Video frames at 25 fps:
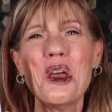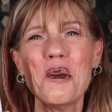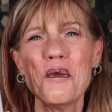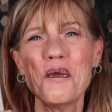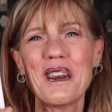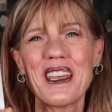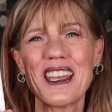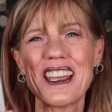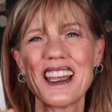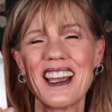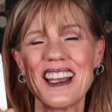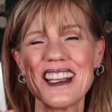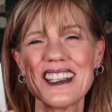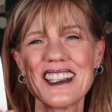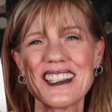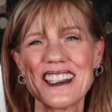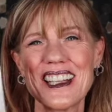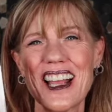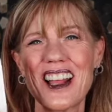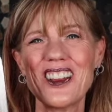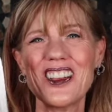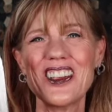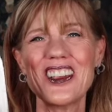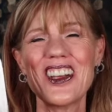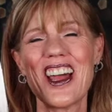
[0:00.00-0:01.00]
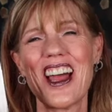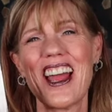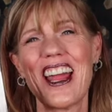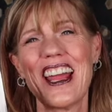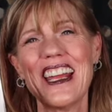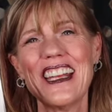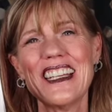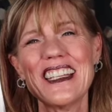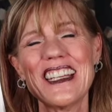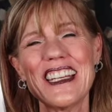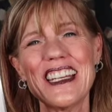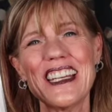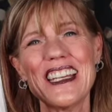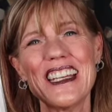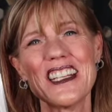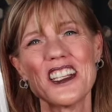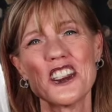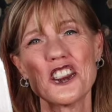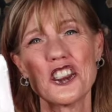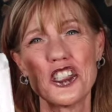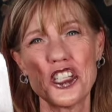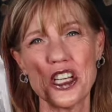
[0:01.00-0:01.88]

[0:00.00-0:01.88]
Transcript: because selenite is